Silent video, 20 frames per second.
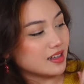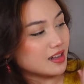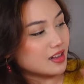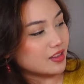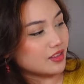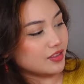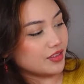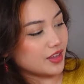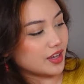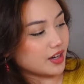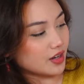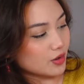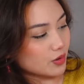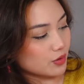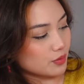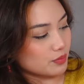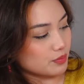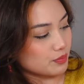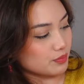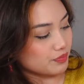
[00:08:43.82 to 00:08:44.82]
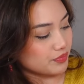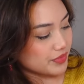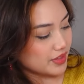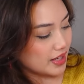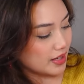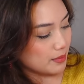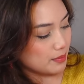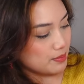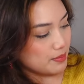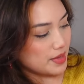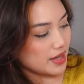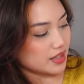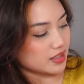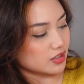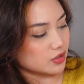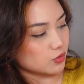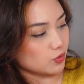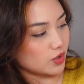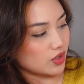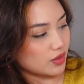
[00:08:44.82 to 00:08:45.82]
They're like
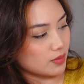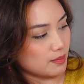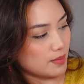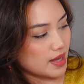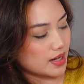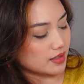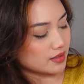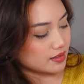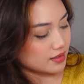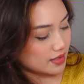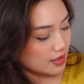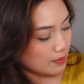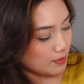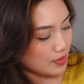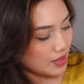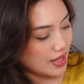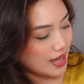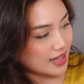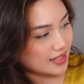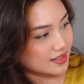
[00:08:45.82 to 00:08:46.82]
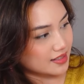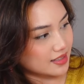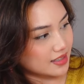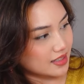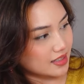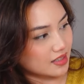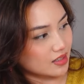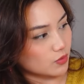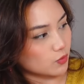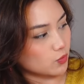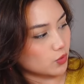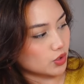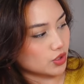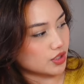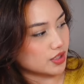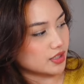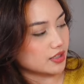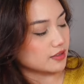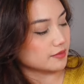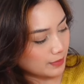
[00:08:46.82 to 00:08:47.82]
mixed with metals and plastic and
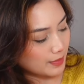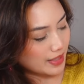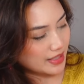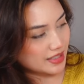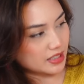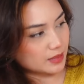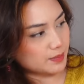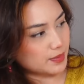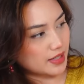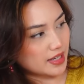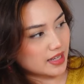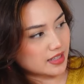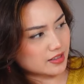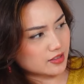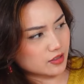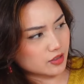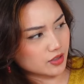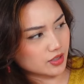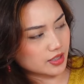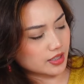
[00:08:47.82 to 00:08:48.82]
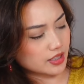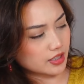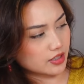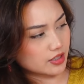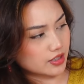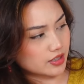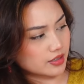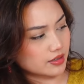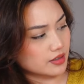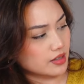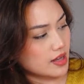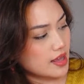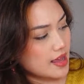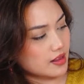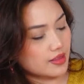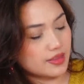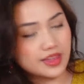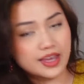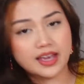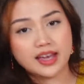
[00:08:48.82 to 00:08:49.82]
wood. My DPNs are here.
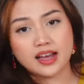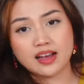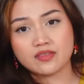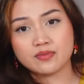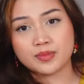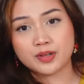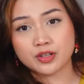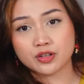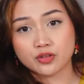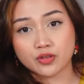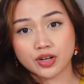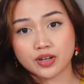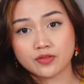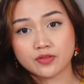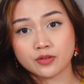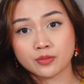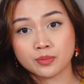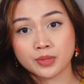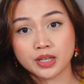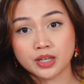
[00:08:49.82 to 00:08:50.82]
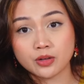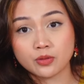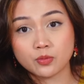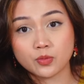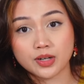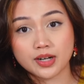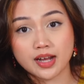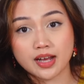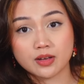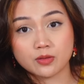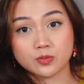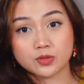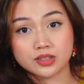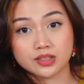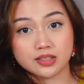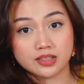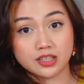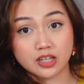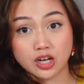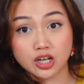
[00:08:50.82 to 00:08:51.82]
They have been great for me when I
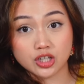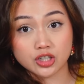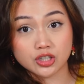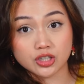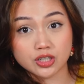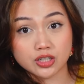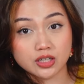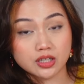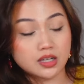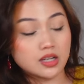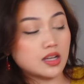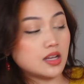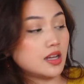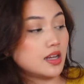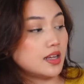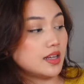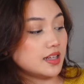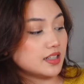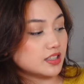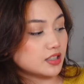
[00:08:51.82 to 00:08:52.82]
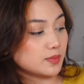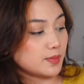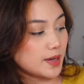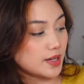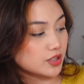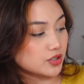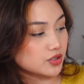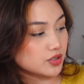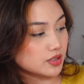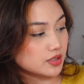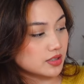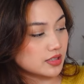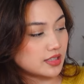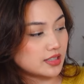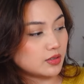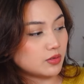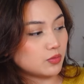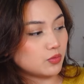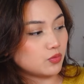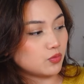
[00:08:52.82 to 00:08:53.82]
was younger,
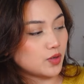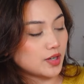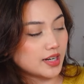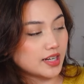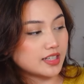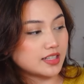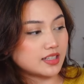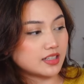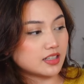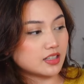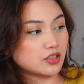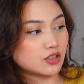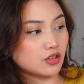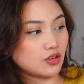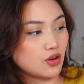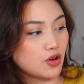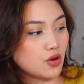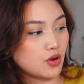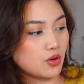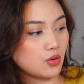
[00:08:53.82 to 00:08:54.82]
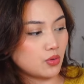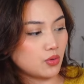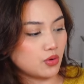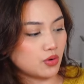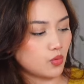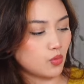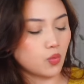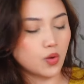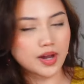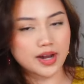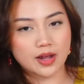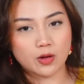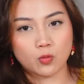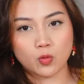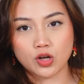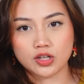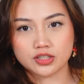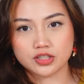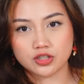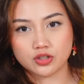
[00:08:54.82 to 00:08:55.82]
especially when I didn't know what I
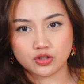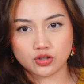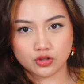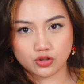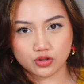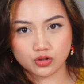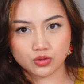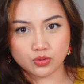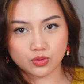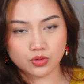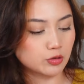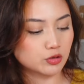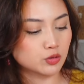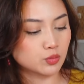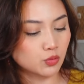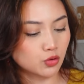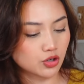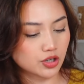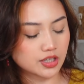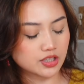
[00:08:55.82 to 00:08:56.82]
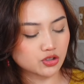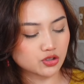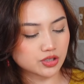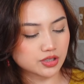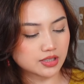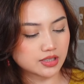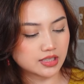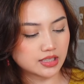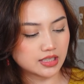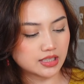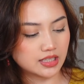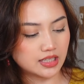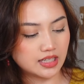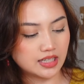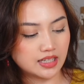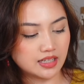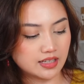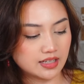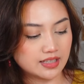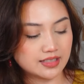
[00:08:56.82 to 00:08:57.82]
wanted to do. I was more interested
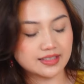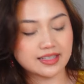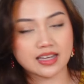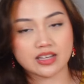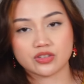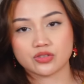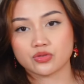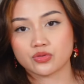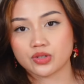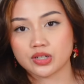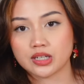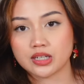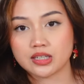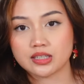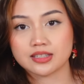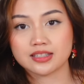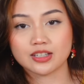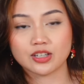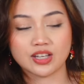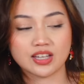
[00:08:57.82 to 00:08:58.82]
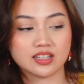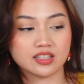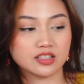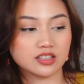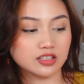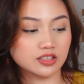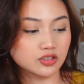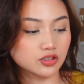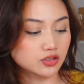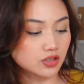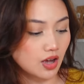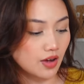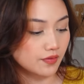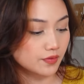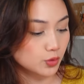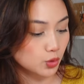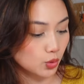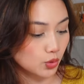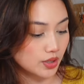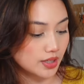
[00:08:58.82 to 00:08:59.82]
in accessories and little soft
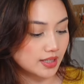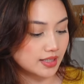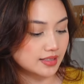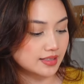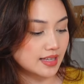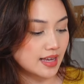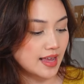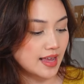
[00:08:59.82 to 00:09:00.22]
toys